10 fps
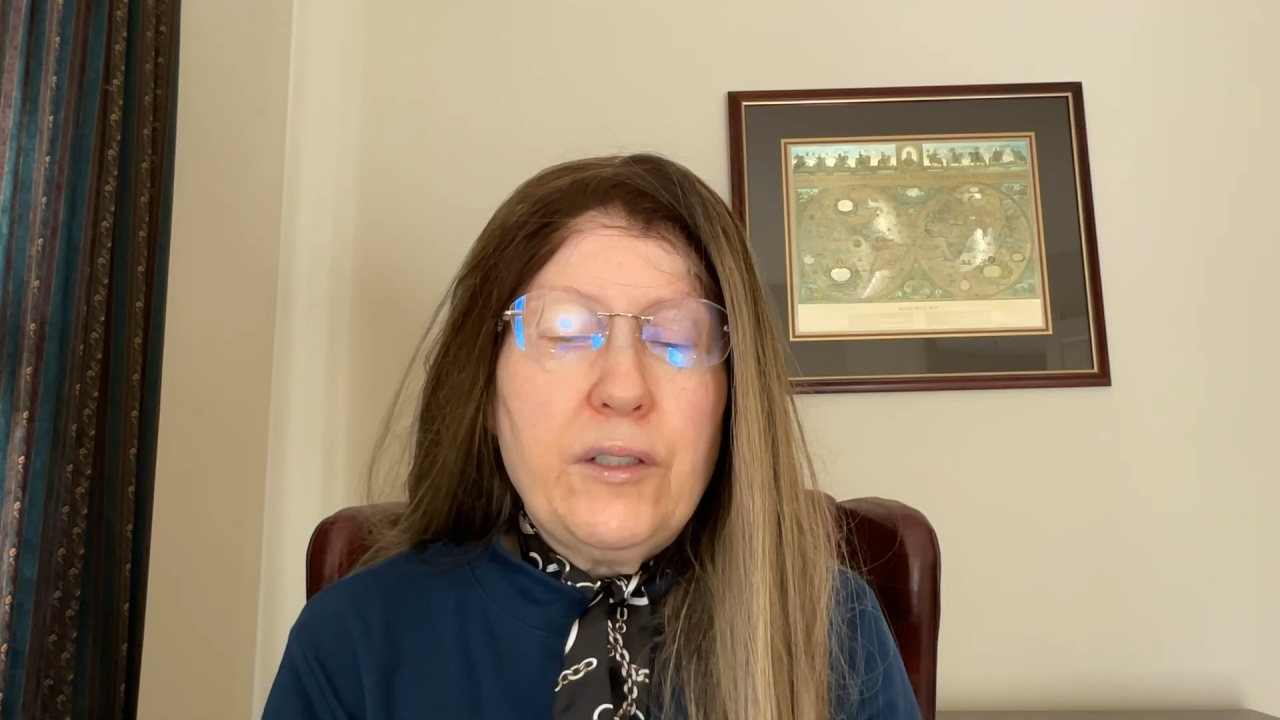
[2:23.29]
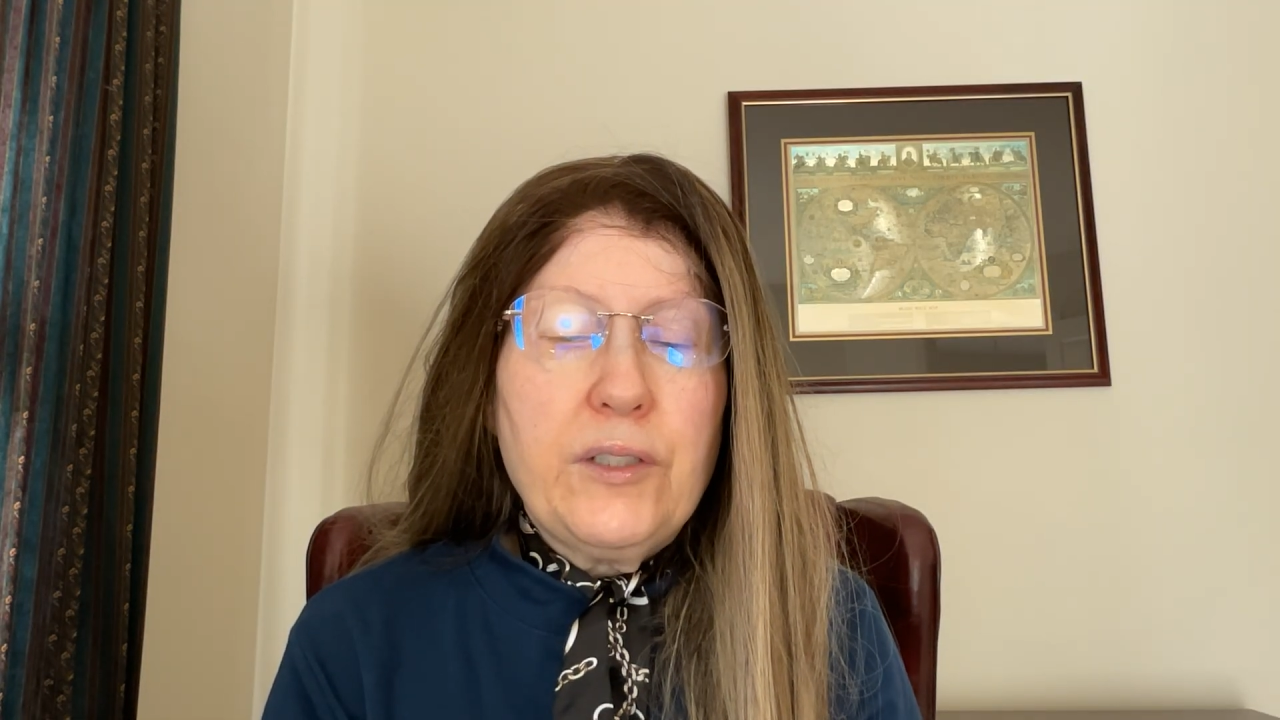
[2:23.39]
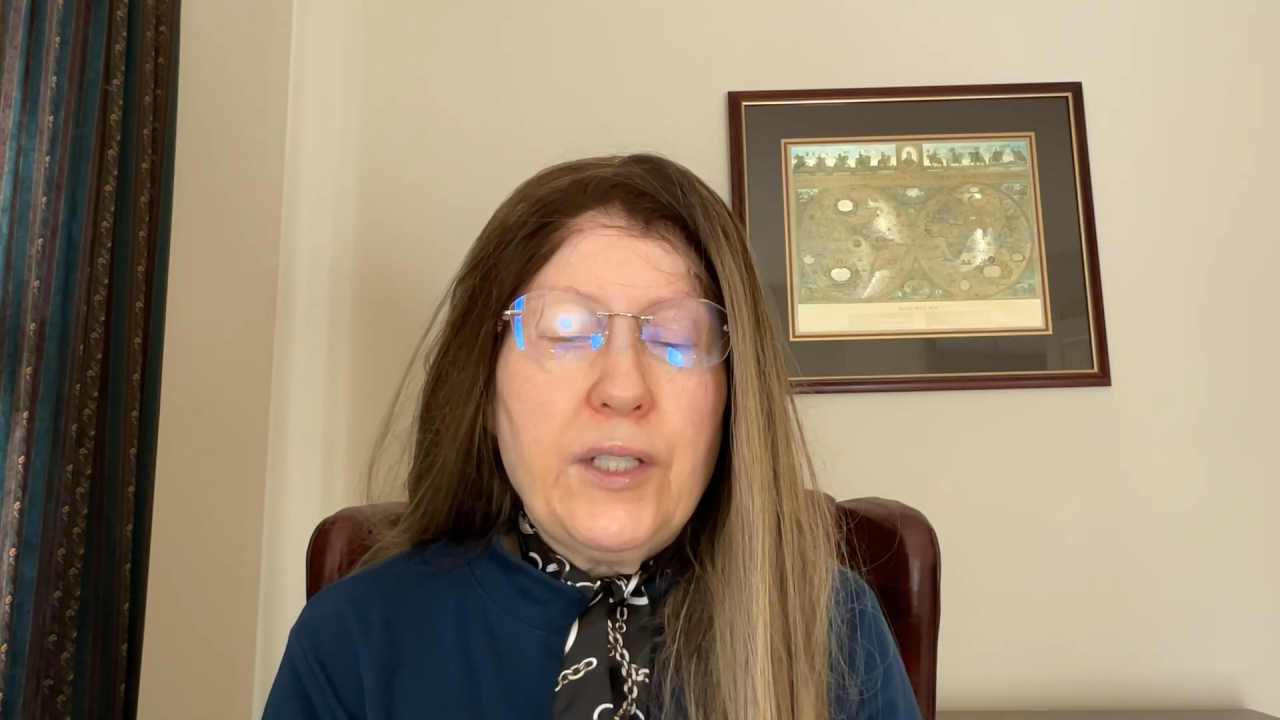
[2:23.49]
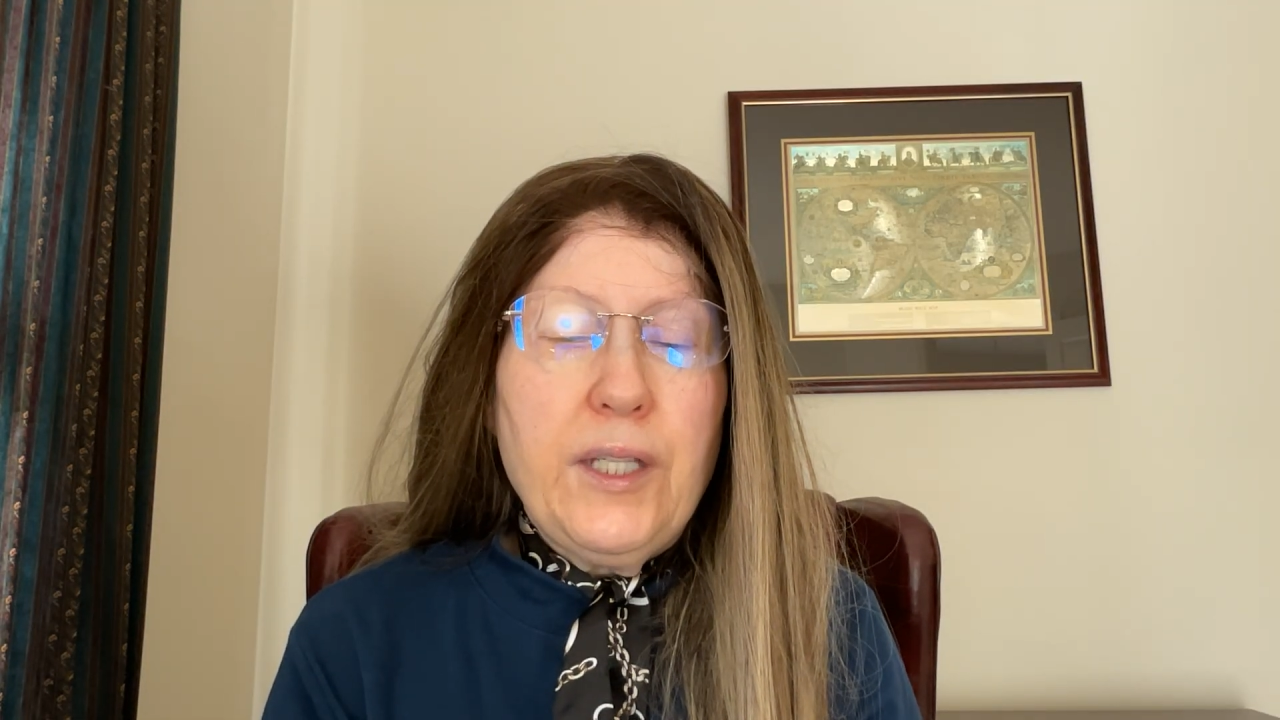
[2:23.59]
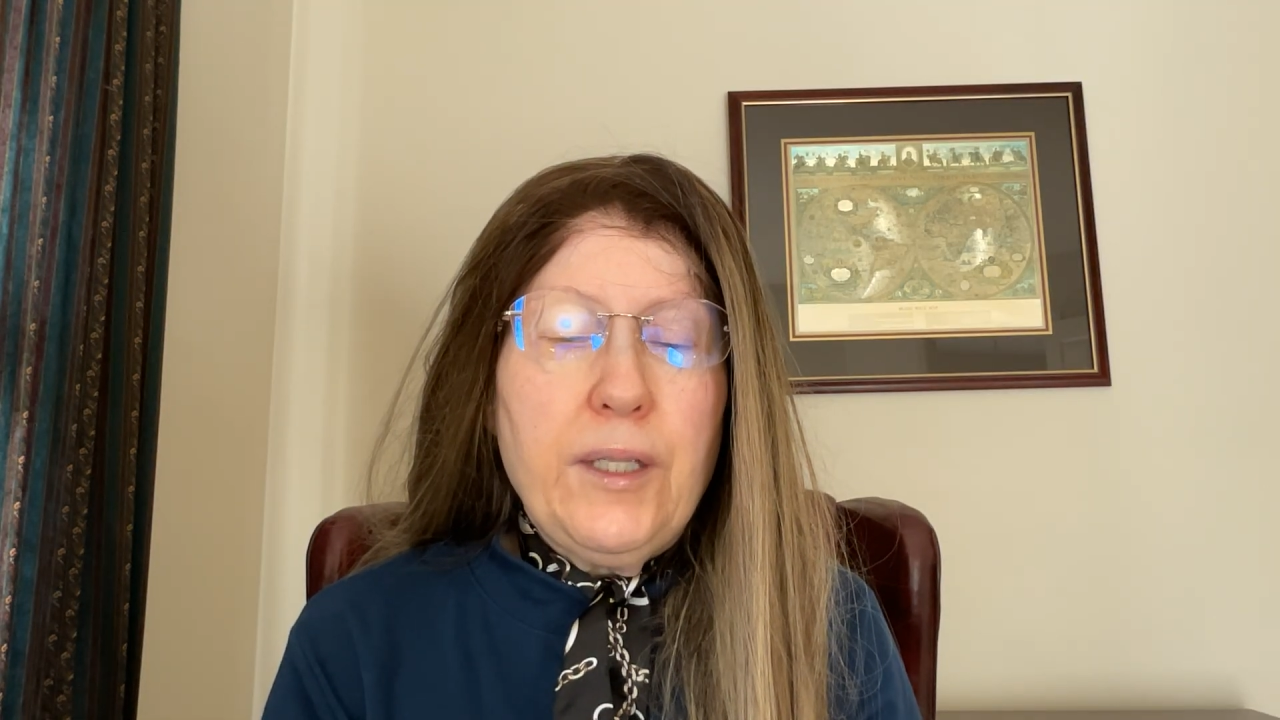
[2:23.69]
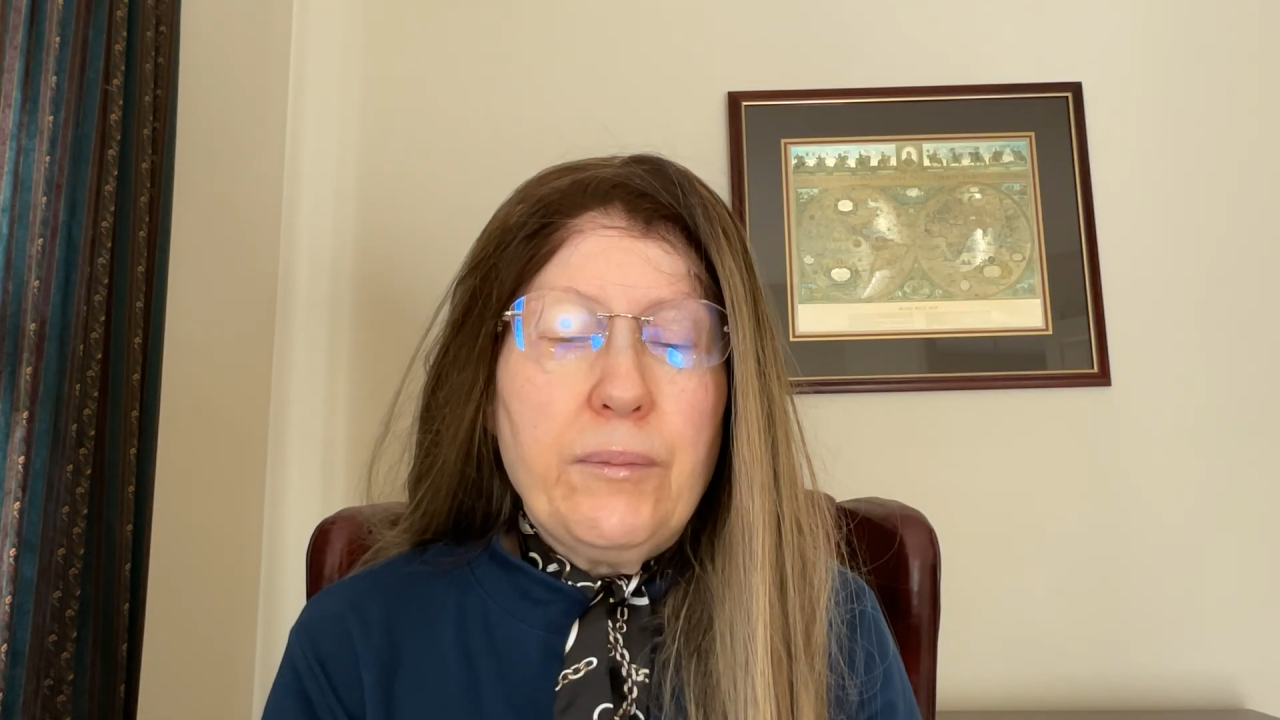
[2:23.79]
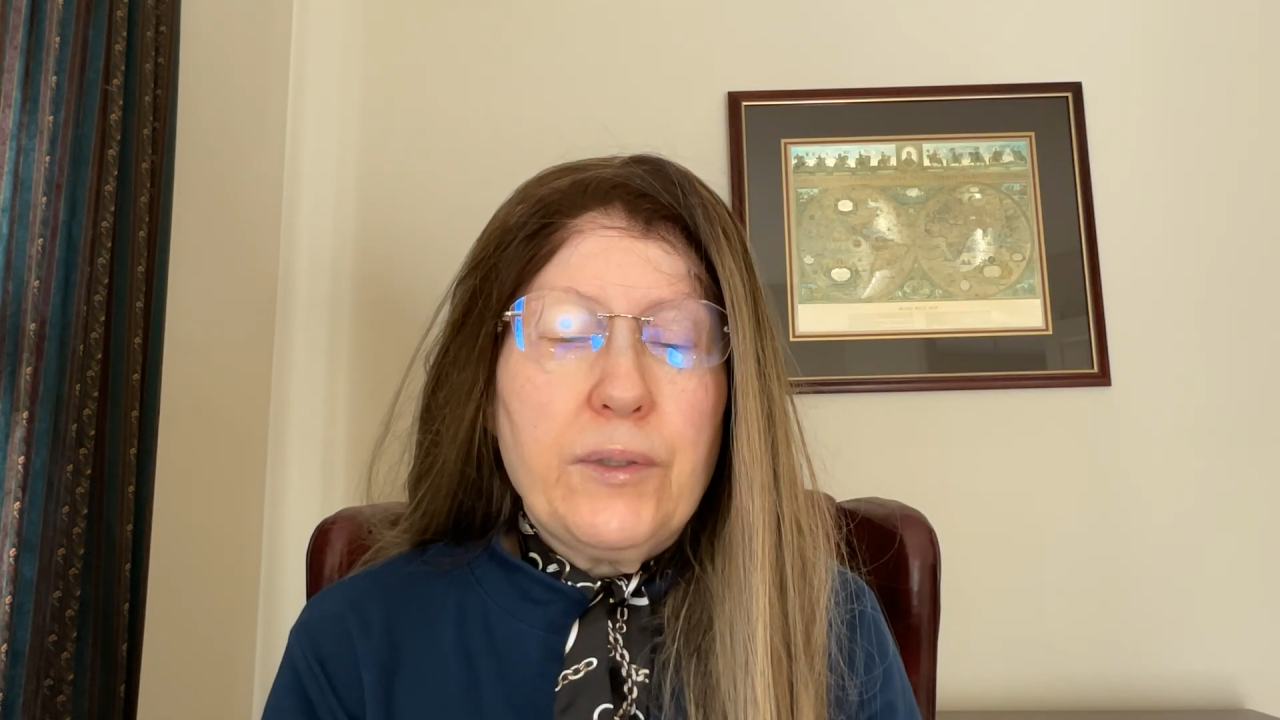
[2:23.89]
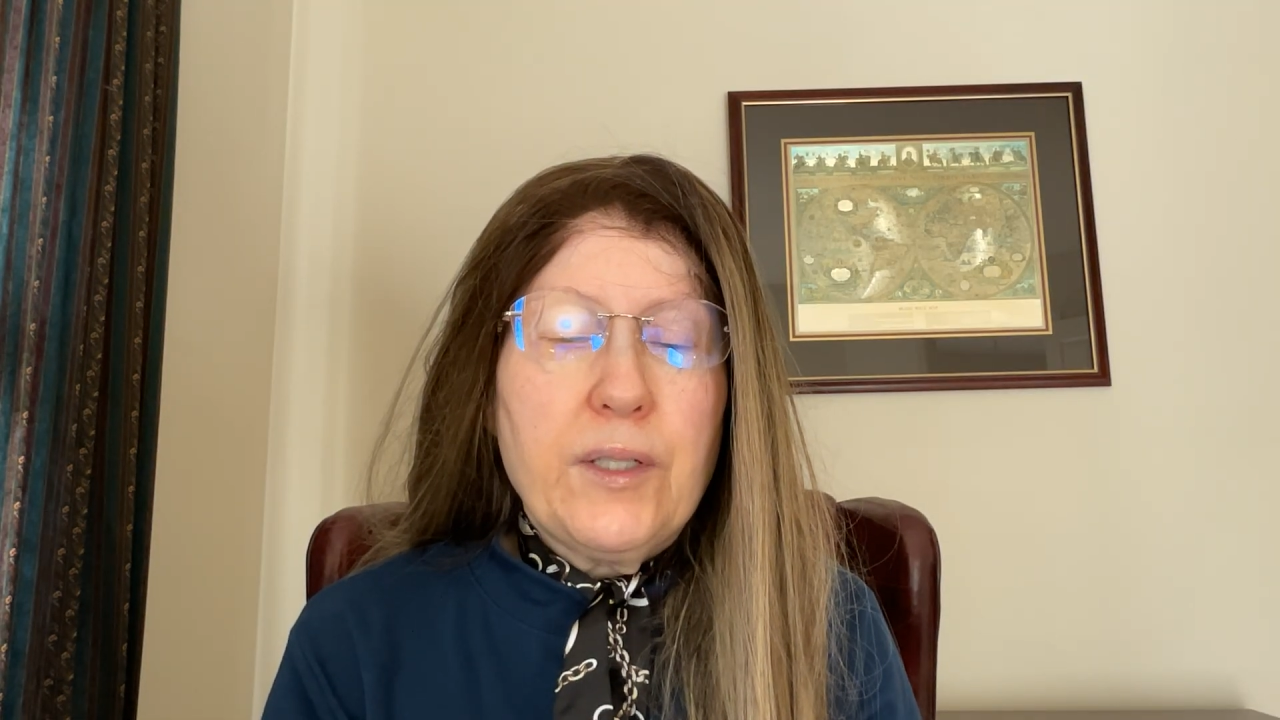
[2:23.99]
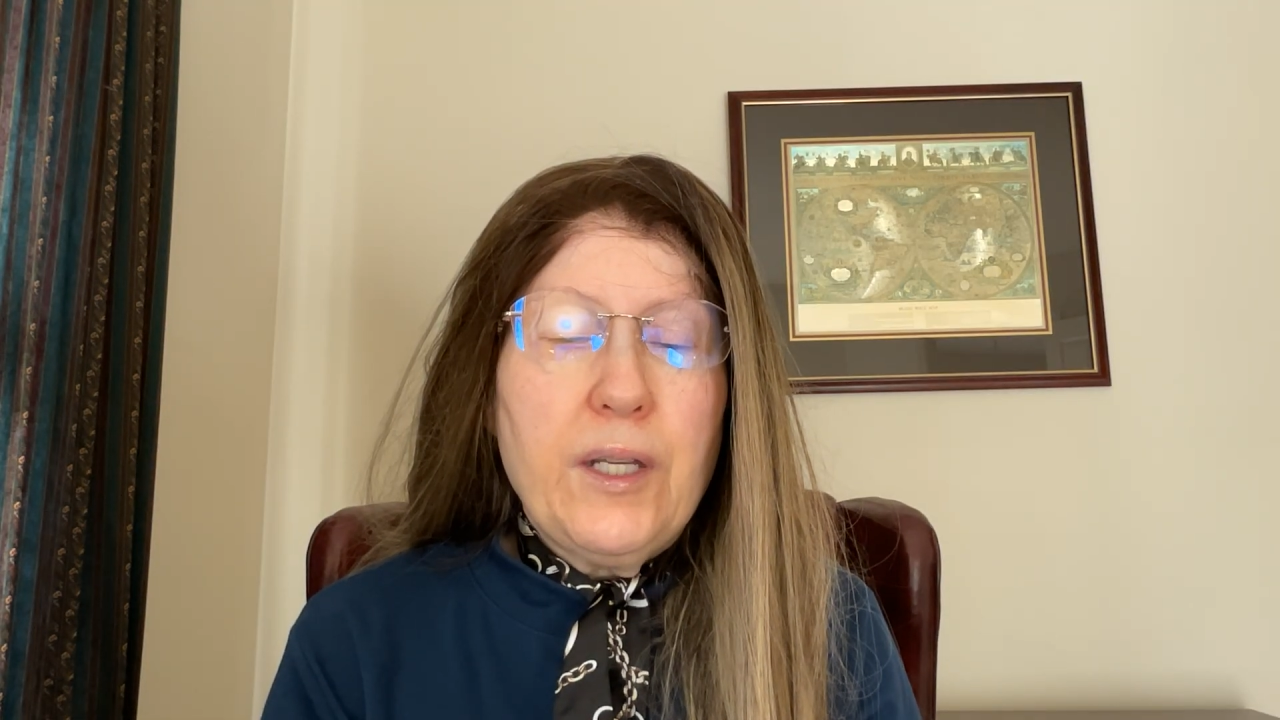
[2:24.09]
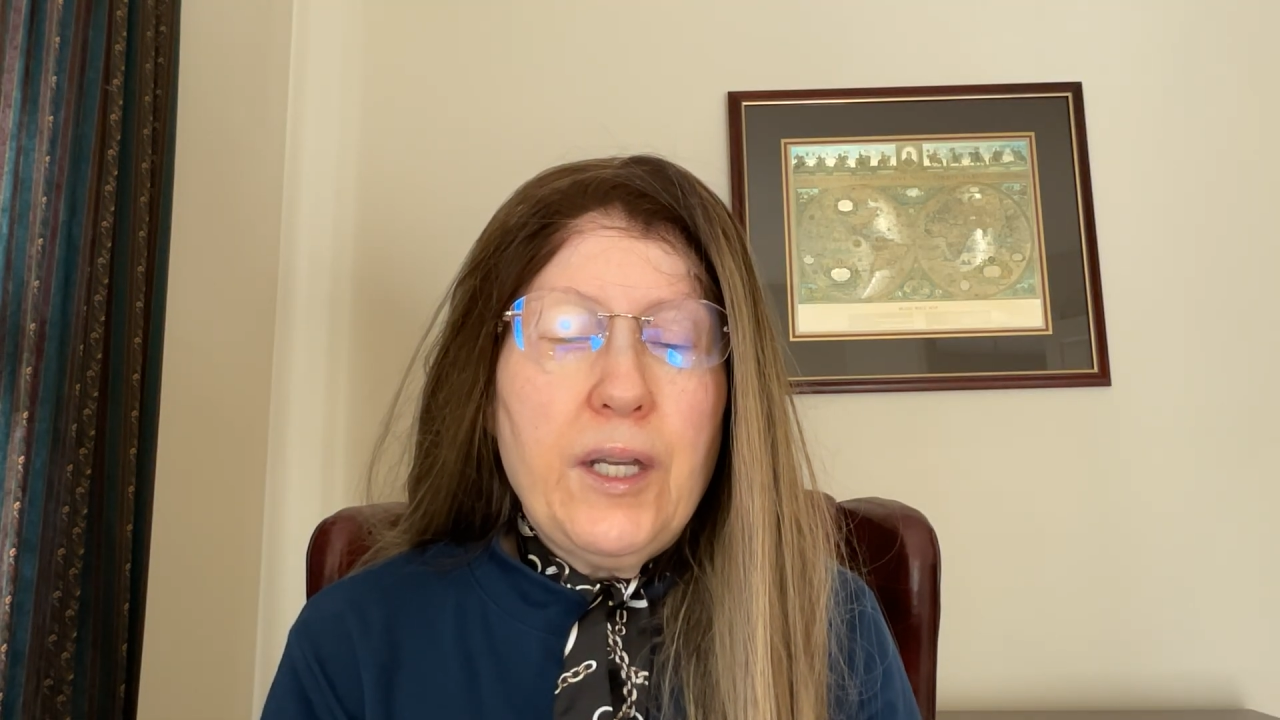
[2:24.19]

schemes.